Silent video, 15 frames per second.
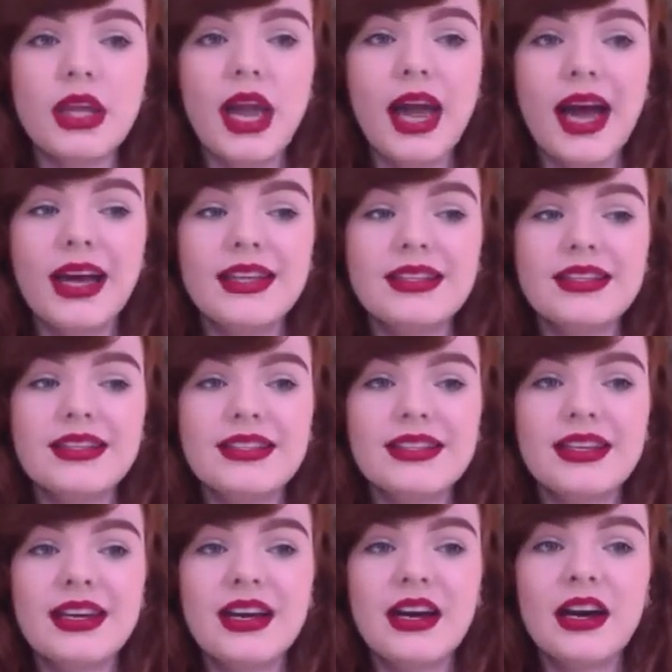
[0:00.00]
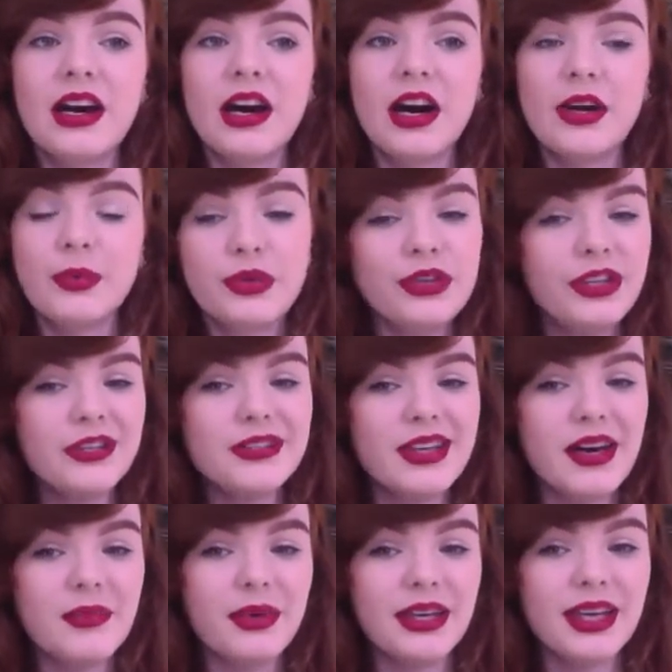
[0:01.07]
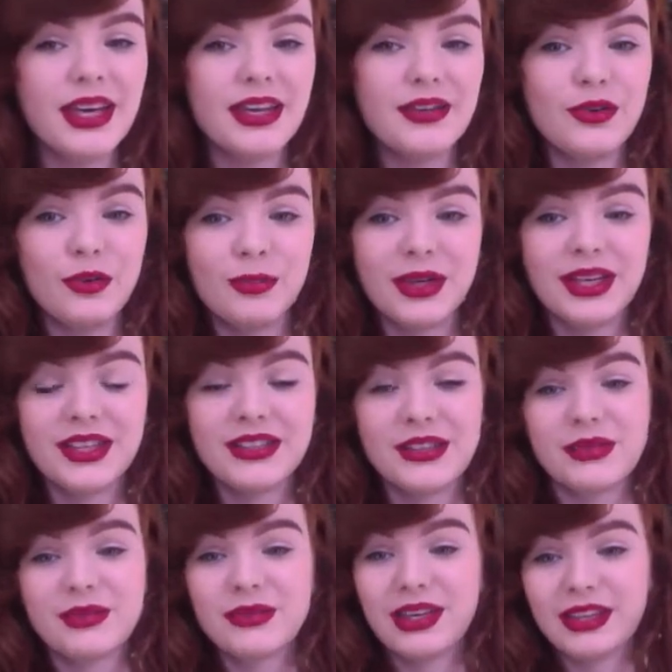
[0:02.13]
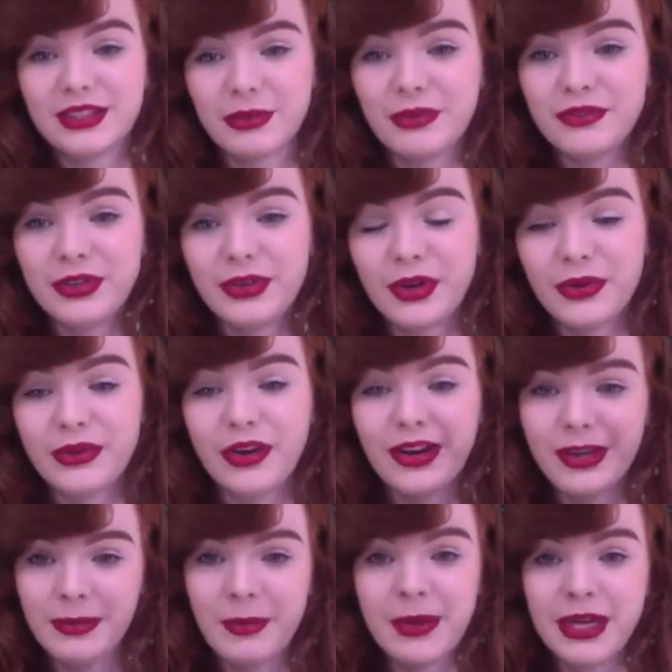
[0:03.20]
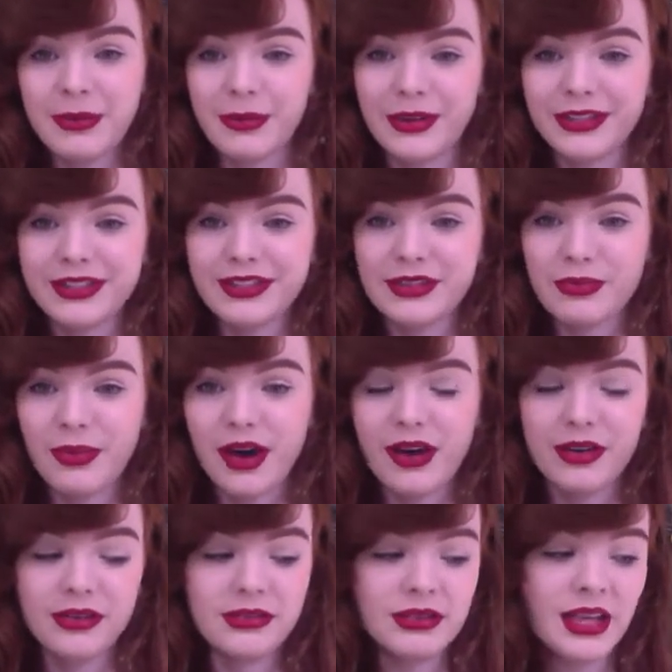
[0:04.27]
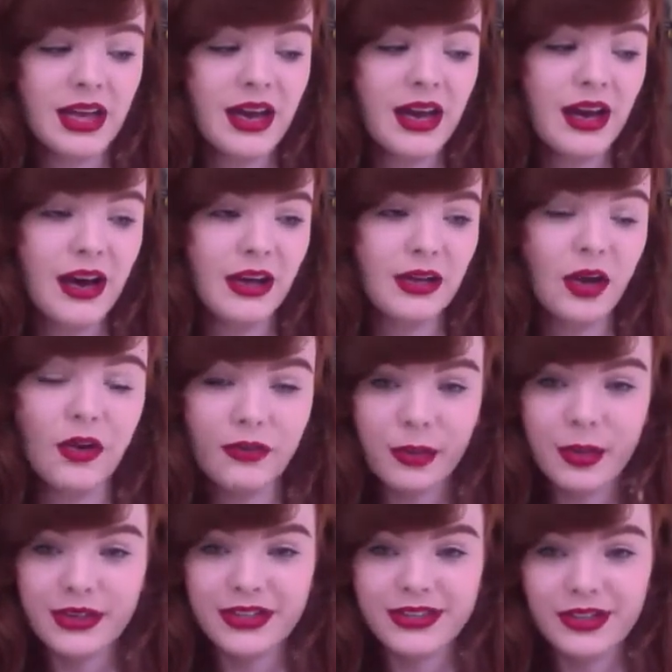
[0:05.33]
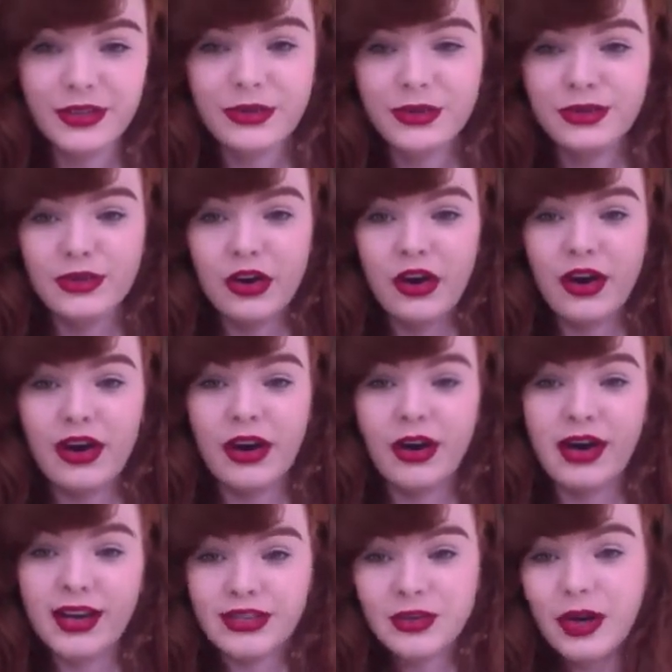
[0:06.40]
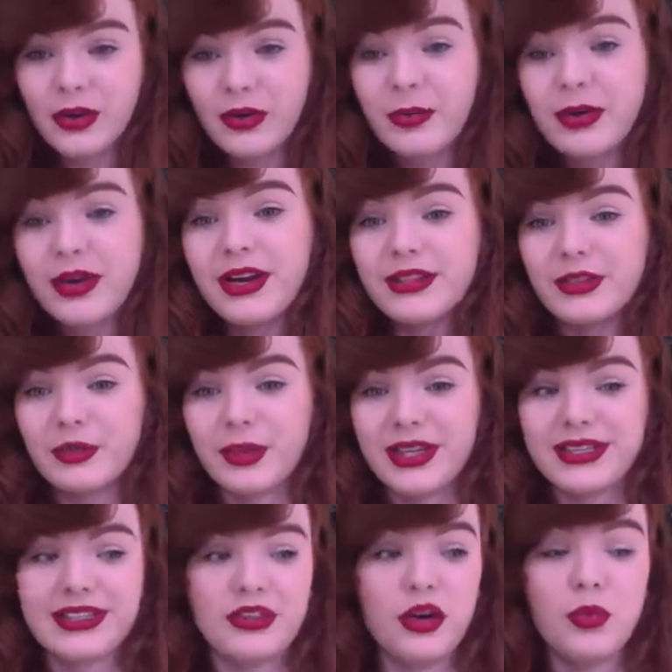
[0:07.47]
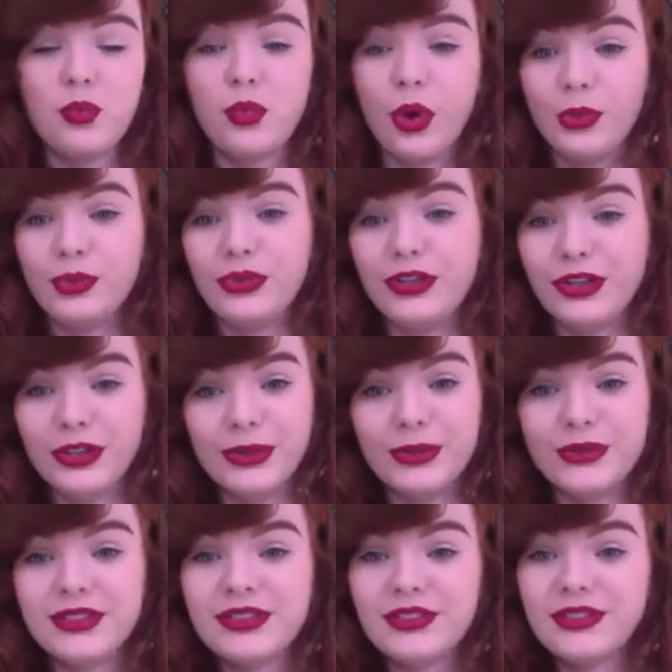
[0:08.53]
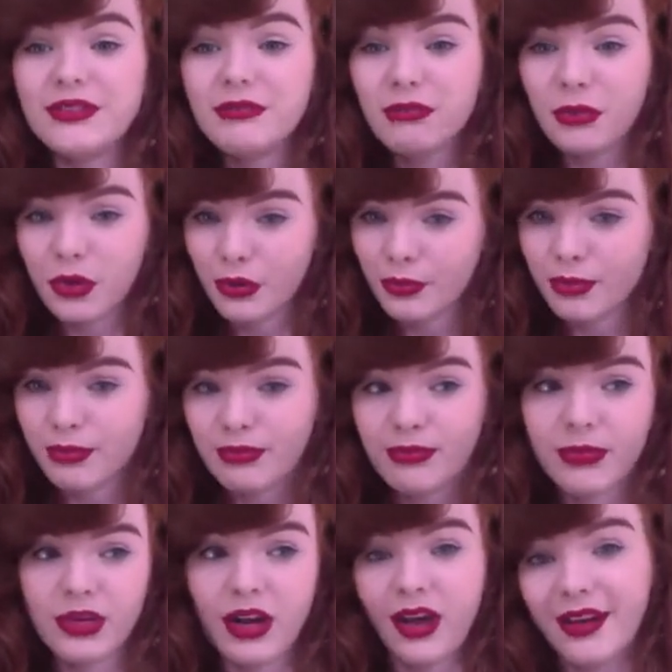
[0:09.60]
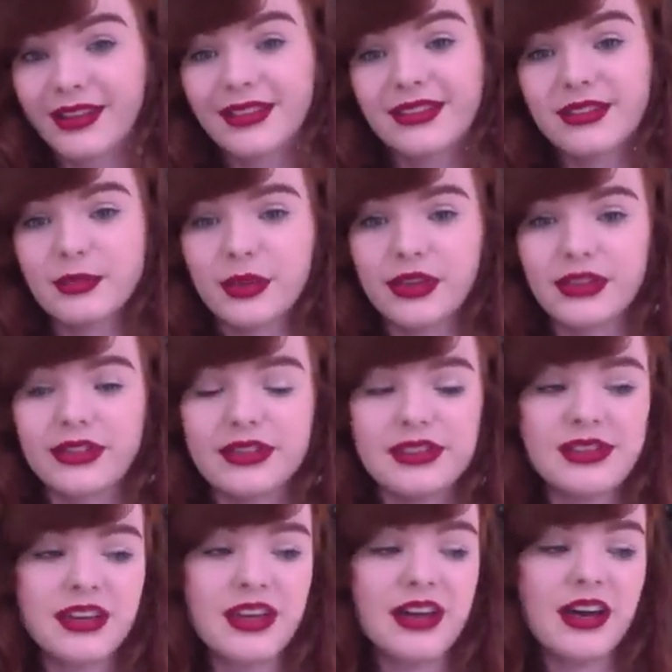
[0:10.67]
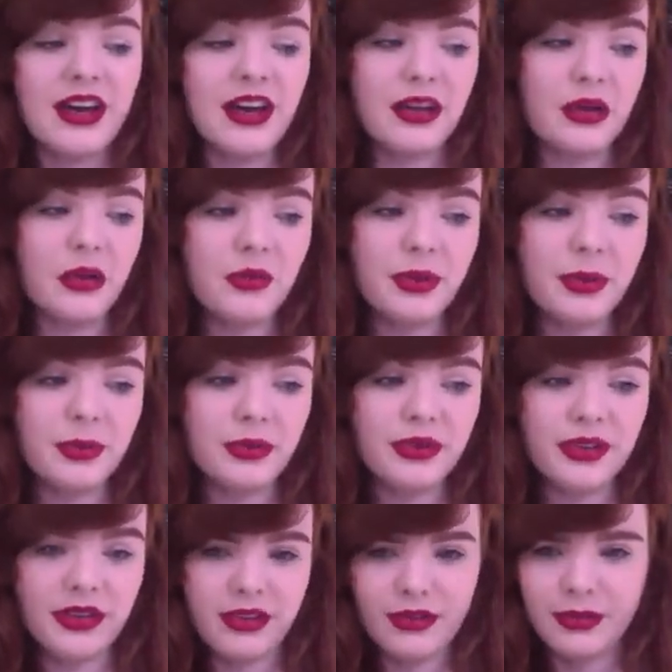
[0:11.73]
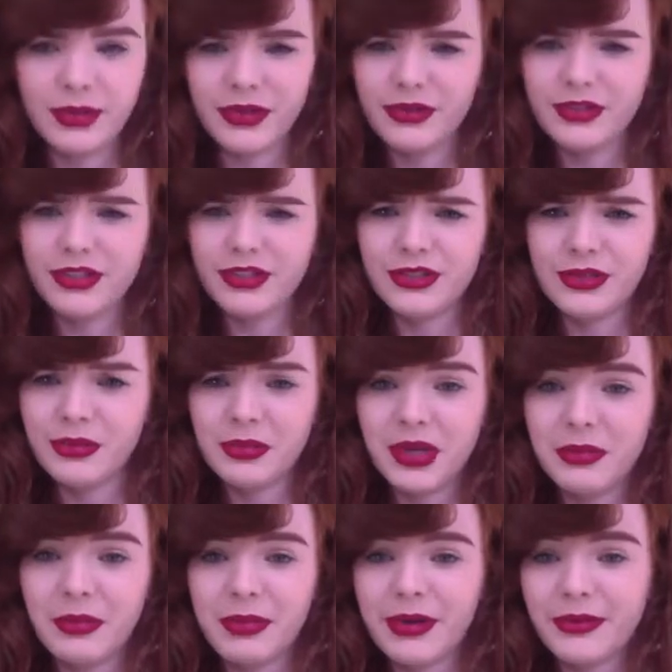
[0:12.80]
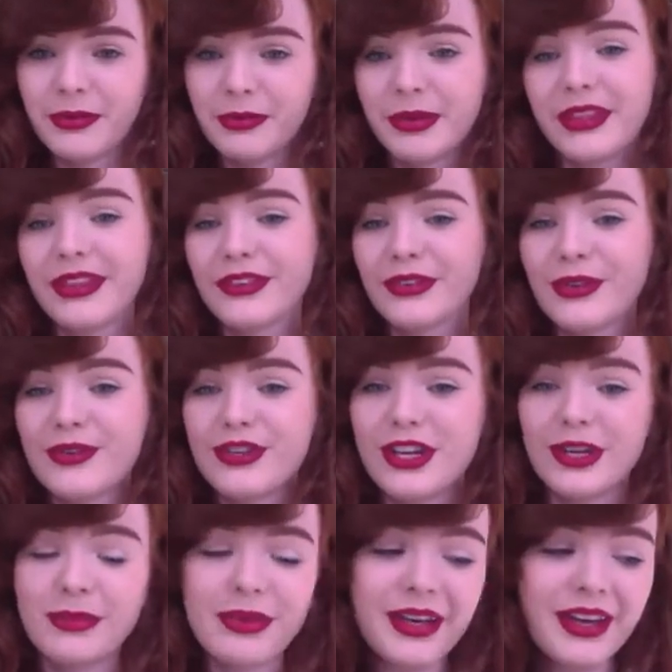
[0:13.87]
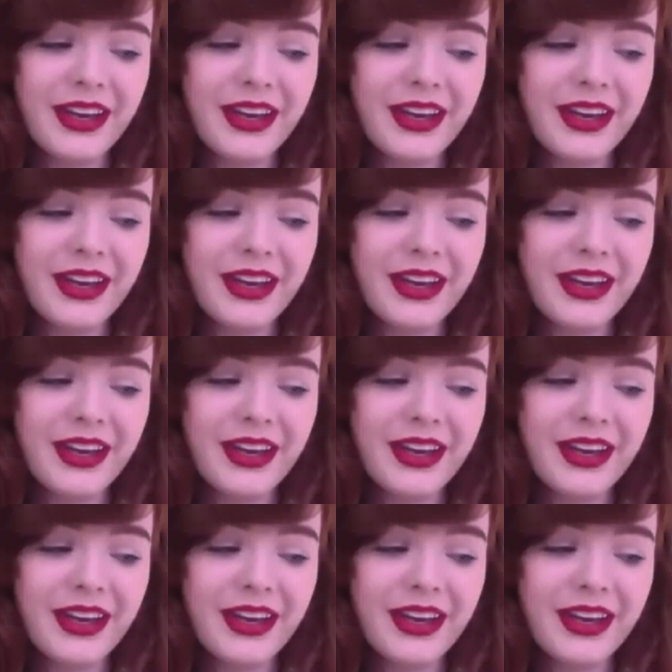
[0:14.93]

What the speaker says: And I wouldn't use that on my kit normally because, like some of you know, that I am a makeup artist as well. A lot of the products I use on a personal basis I won't use on clients because a lot of people would think, oh my god, she's using baby powder on me, that's so cheap.